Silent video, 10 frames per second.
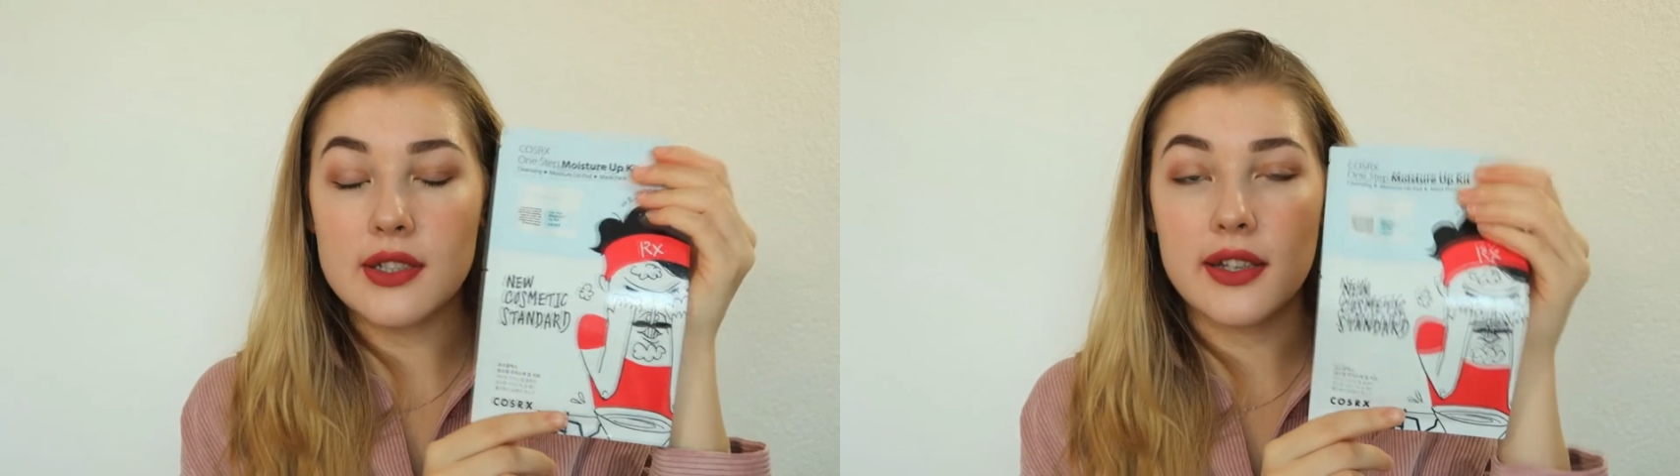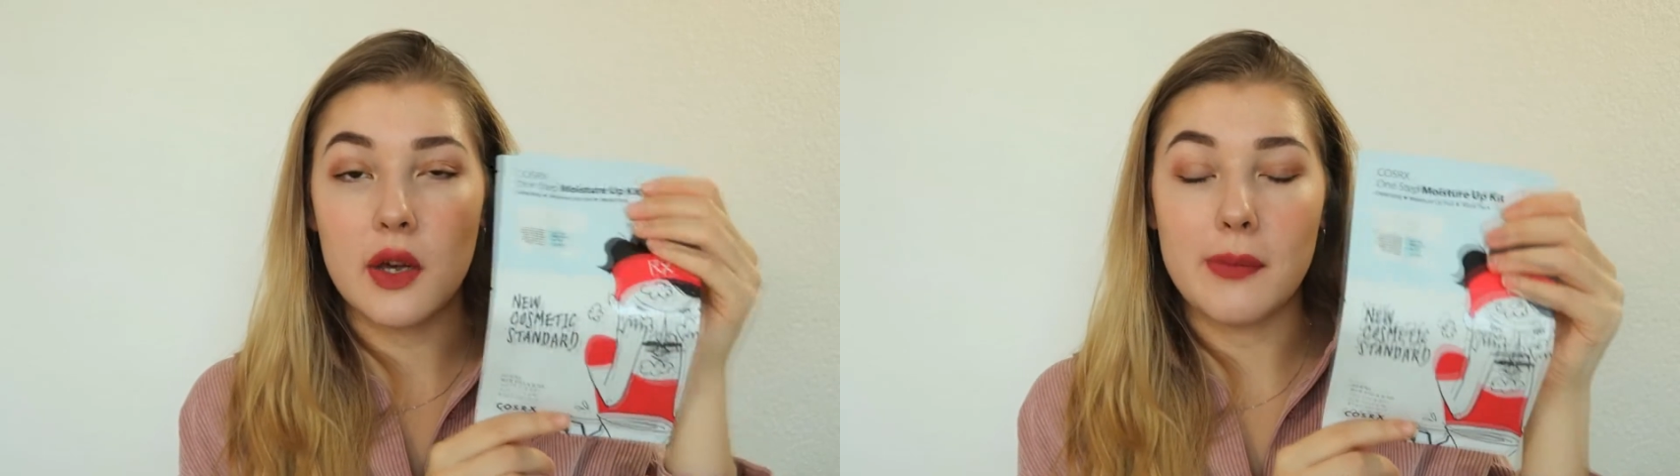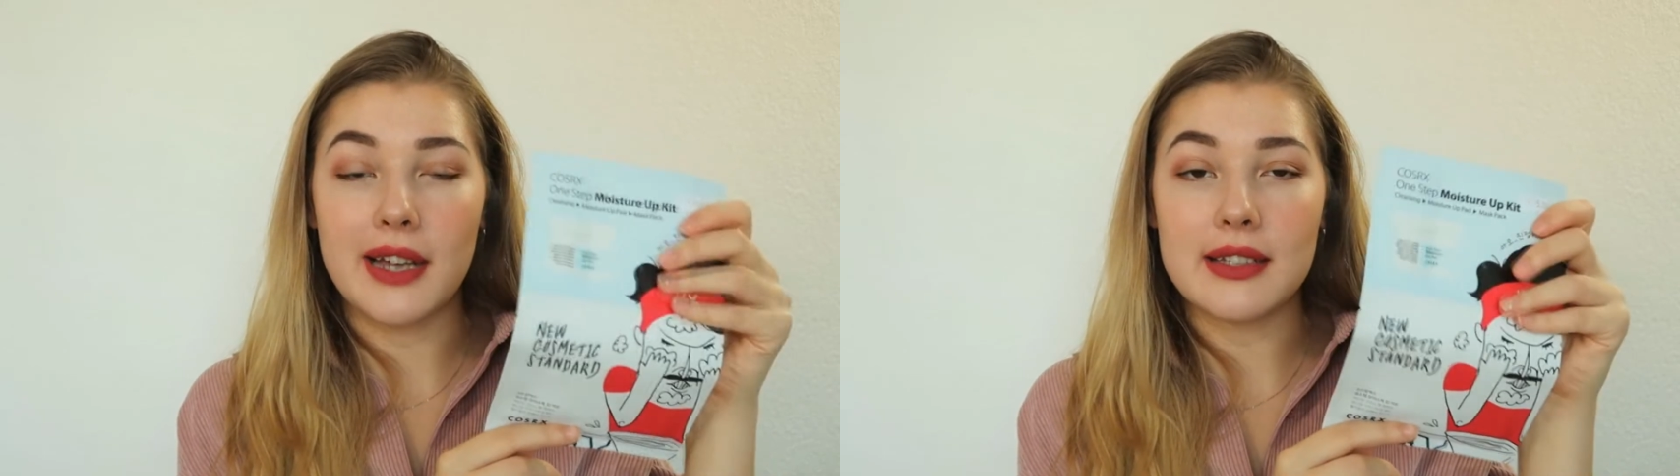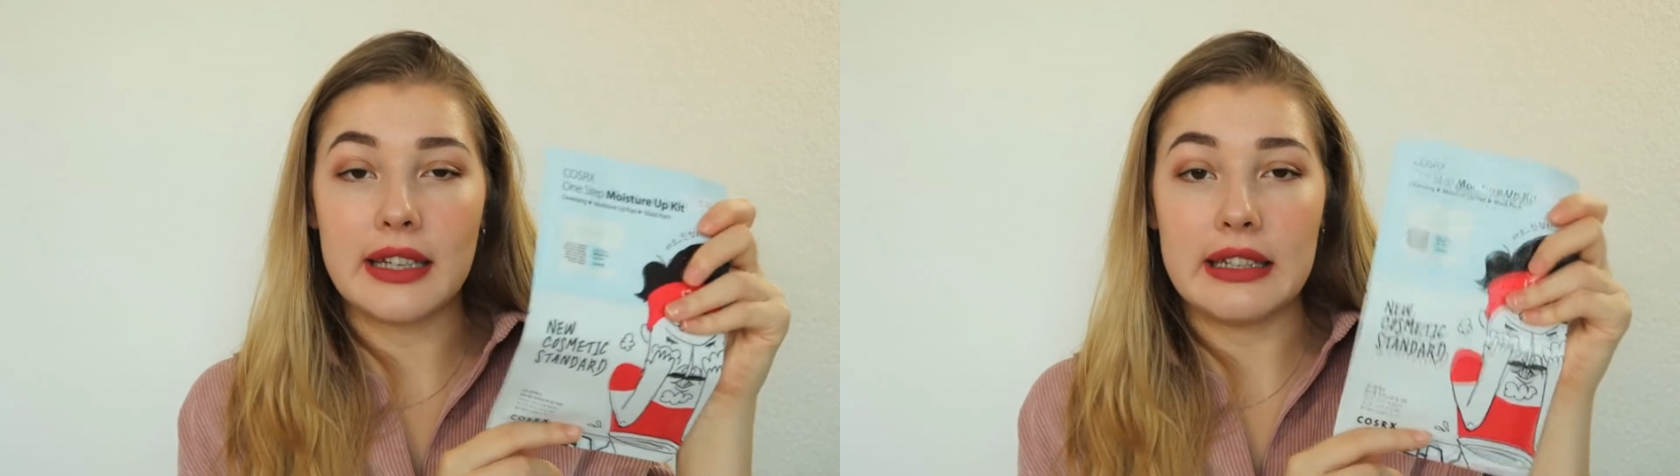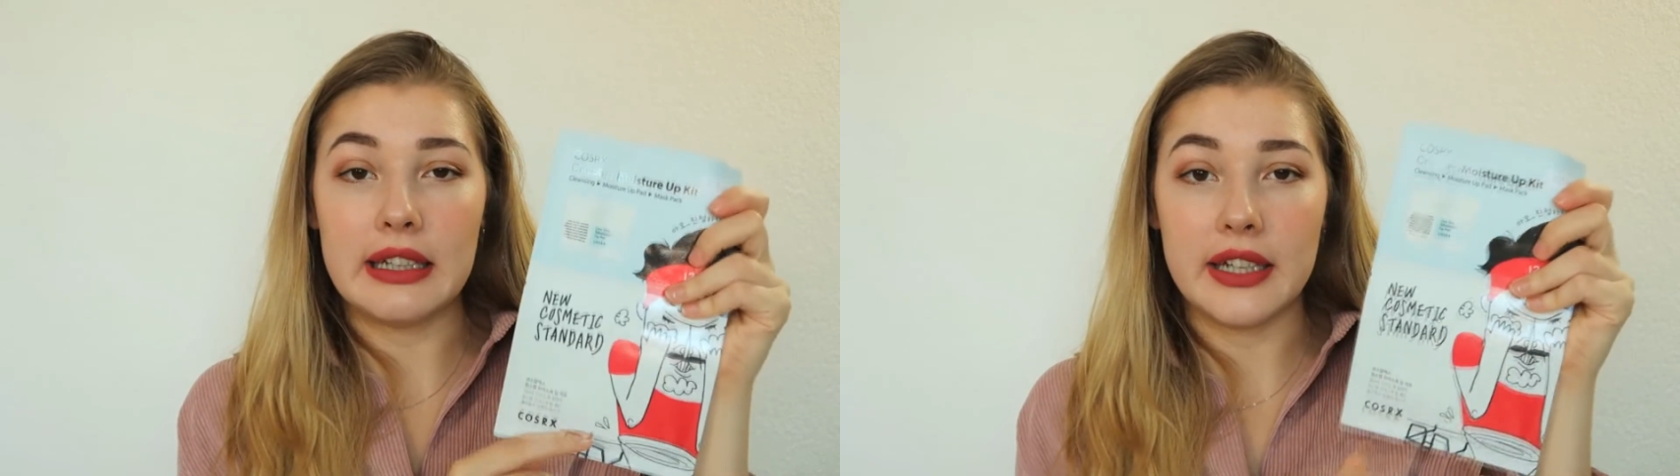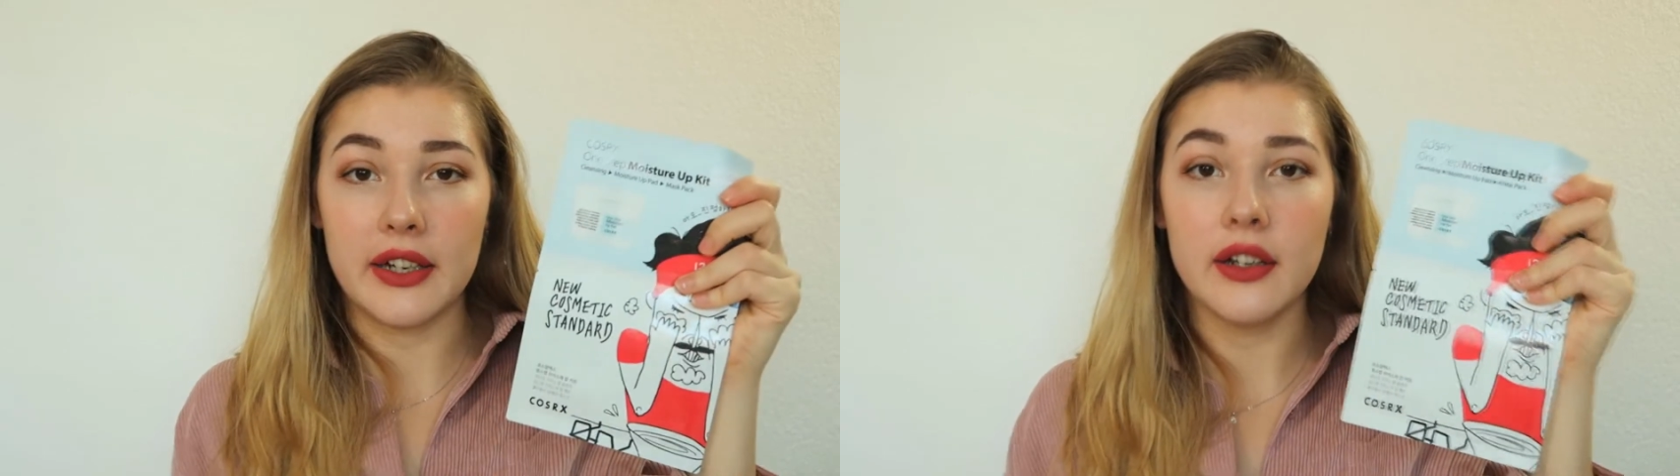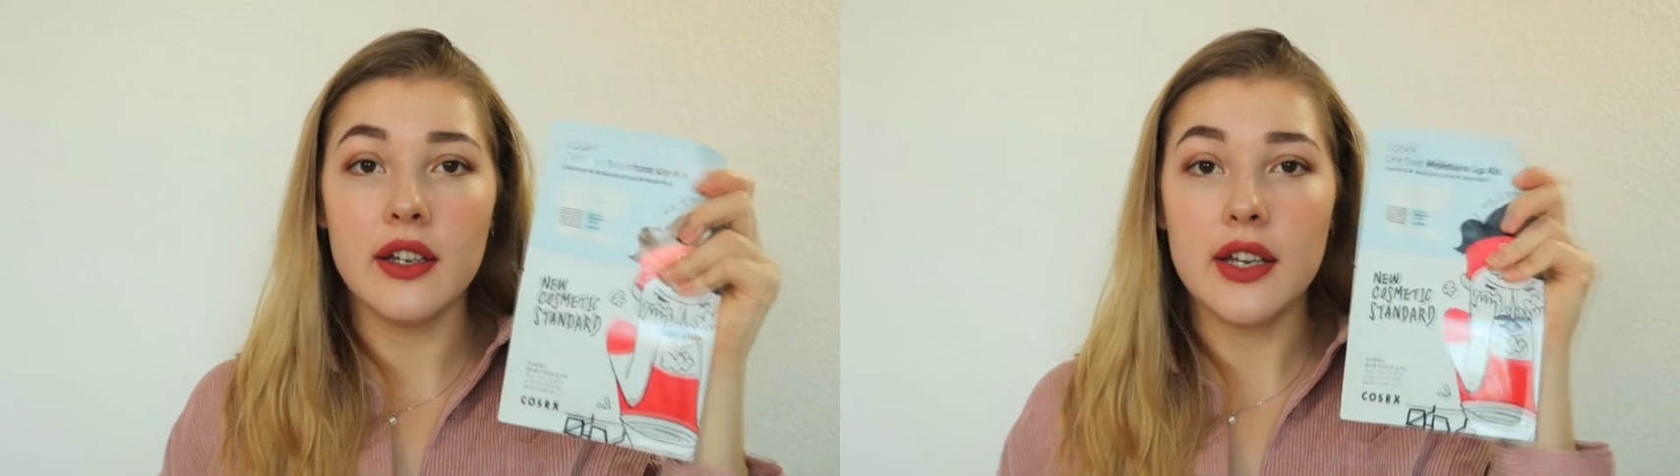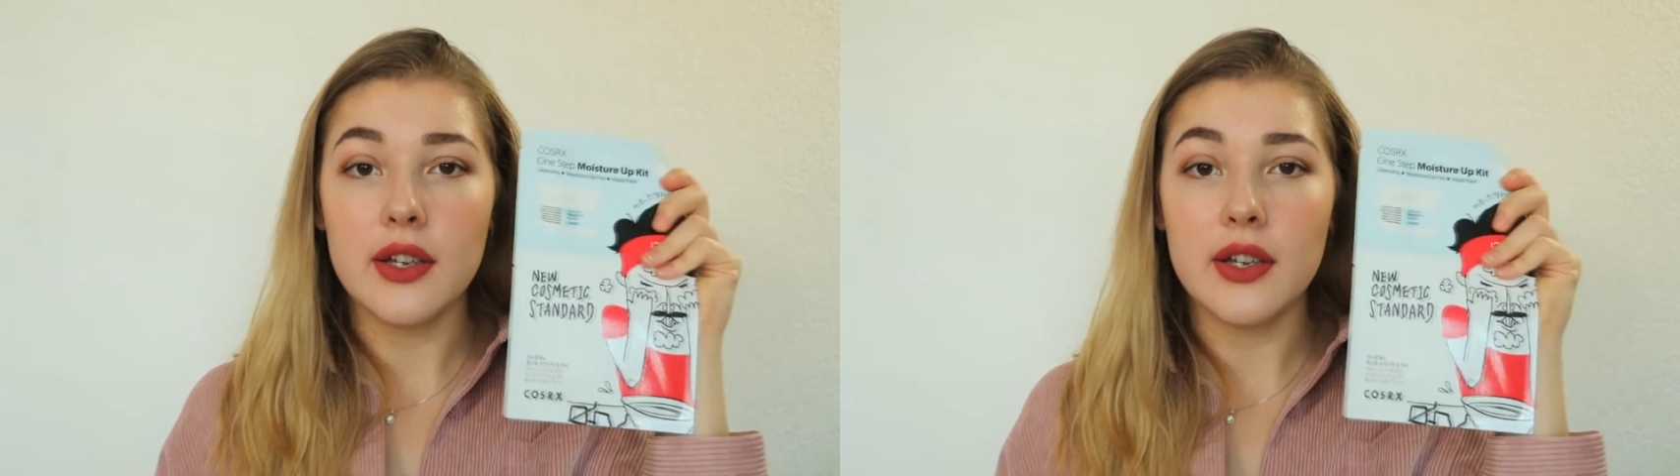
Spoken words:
Snail Mask in here.